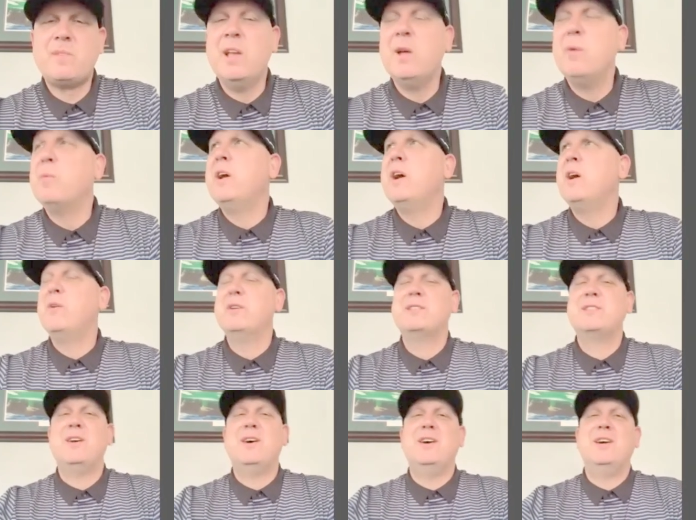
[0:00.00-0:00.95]
And we
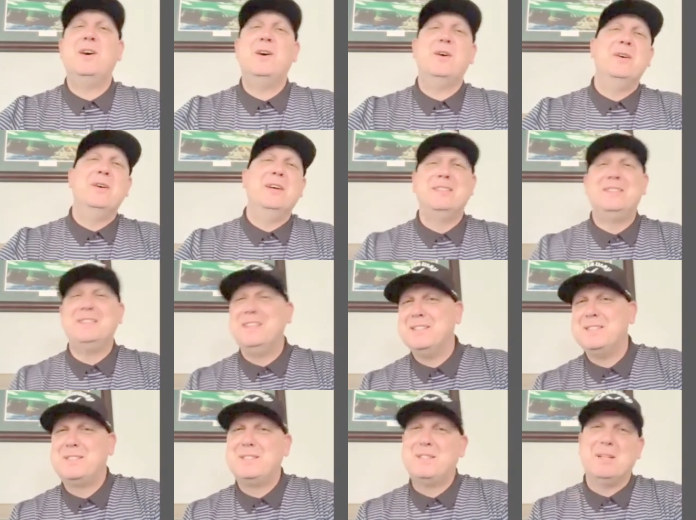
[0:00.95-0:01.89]
always thought, oh, hit
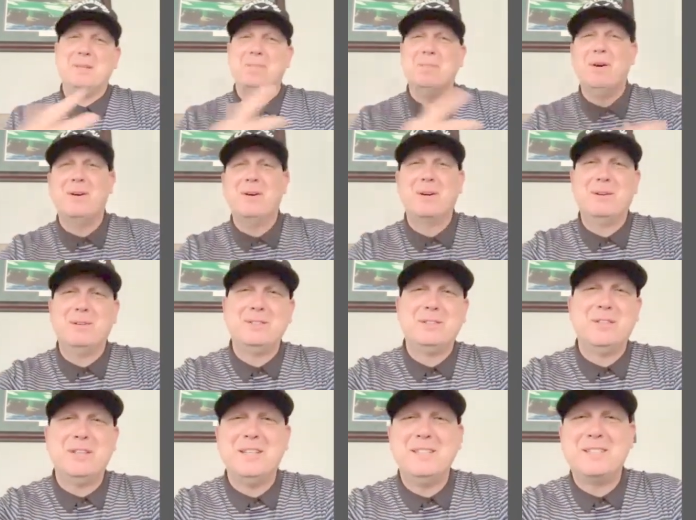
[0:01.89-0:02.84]
that silly ball and go
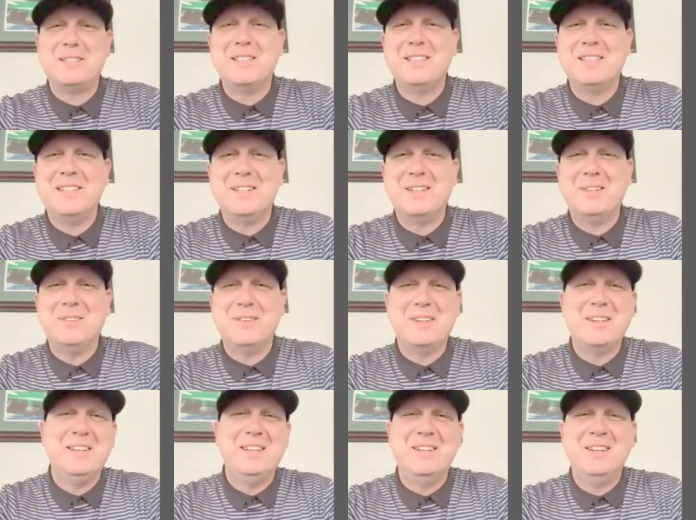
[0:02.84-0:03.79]
chase it.
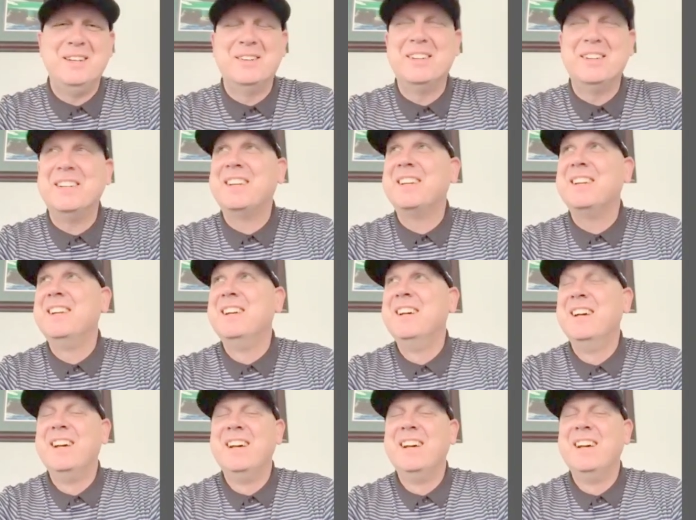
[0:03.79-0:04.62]
What are you doing? And